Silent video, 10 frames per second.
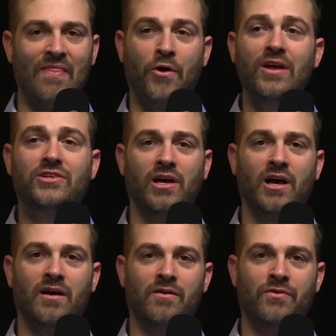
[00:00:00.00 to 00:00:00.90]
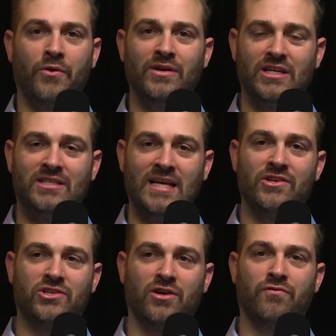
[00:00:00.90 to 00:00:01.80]
There is a
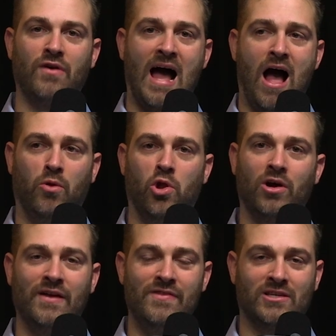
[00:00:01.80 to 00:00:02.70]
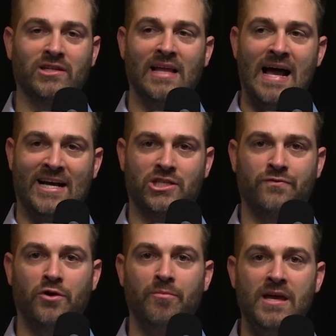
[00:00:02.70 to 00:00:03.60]
sense of how long can this
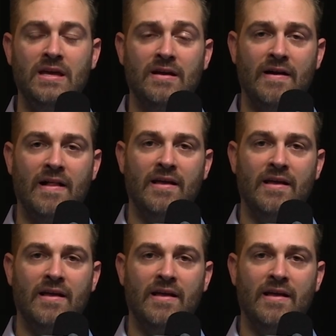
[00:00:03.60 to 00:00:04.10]
last for me.